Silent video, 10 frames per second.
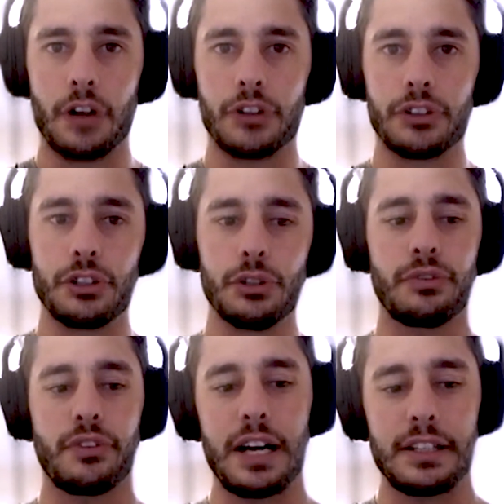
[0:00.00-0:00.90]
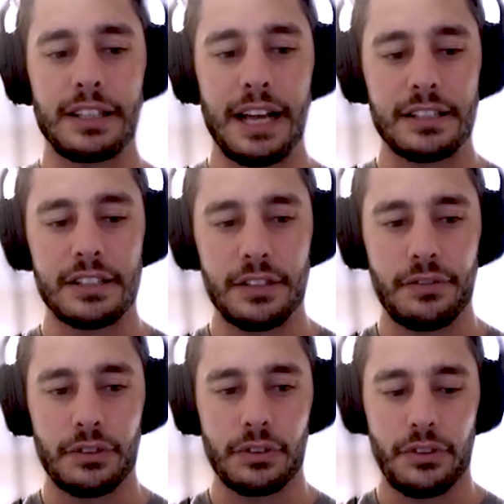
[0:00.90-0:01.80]
Do you find that that's a
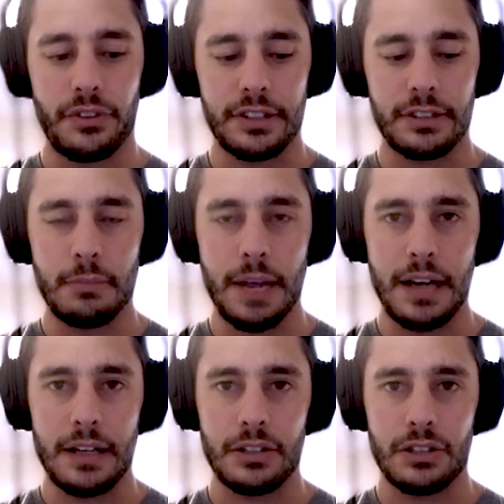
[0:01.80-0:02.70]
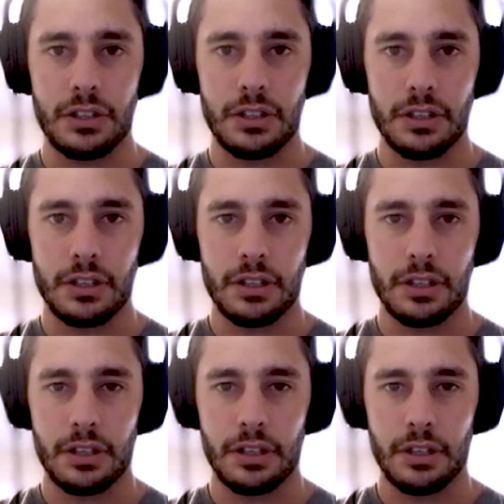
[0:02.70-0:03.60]
difficult thing to manage?
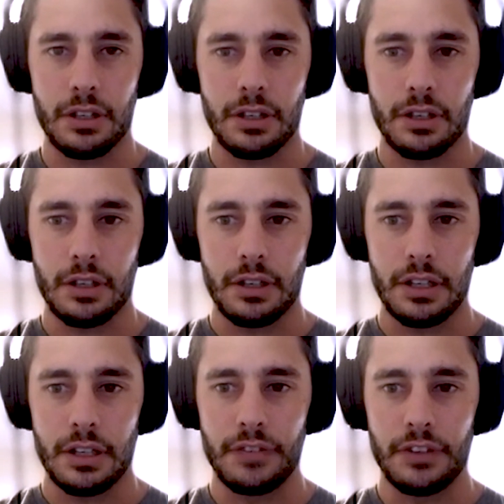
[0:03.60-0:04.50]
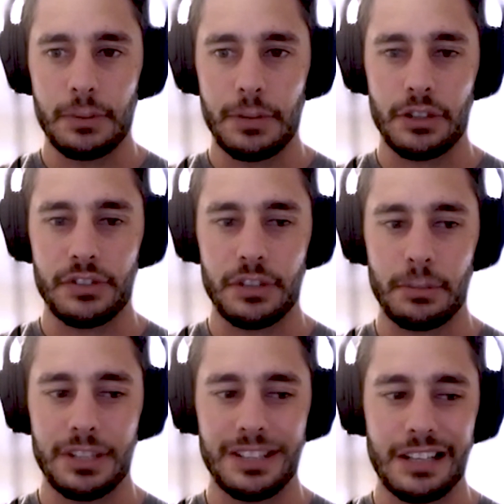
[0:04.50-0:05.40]
Especially if
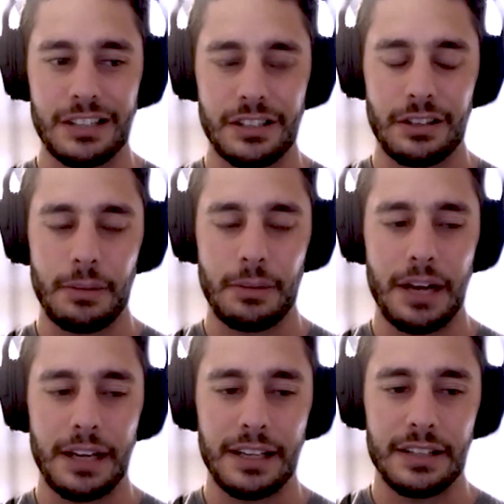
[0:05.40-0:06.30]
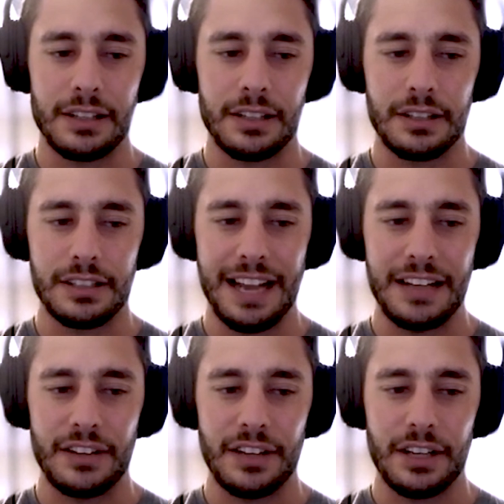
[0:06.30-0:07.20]
somebody's not necessarily buying in
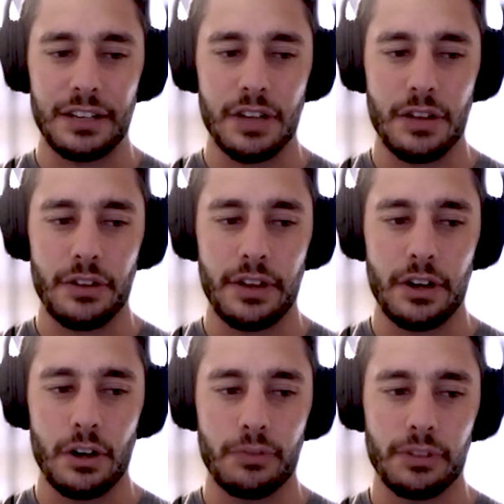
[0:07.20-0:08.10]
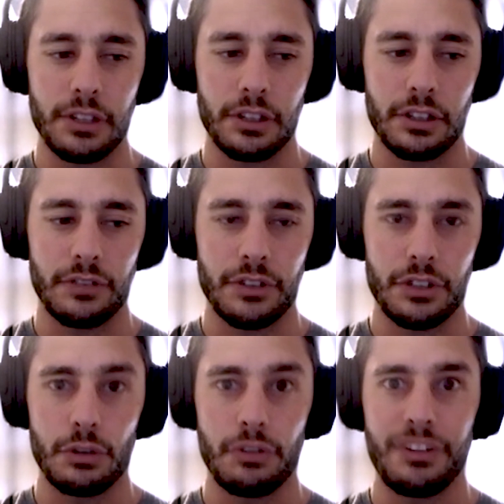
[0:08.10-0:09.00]
to anything else other than hopefully looking
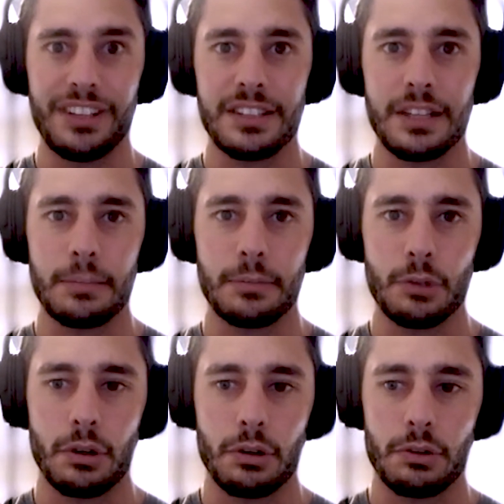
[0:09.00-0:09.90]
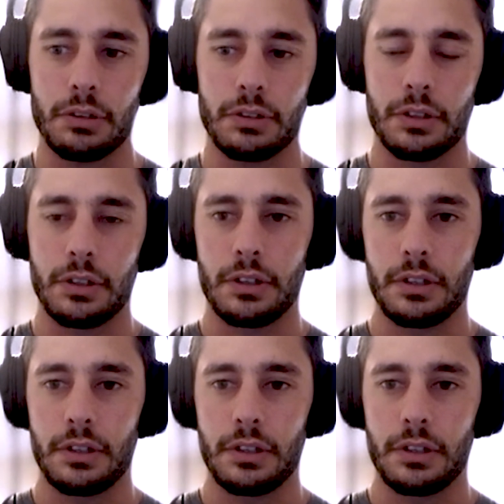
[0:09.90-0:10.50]
for you to fix them, quote unquote.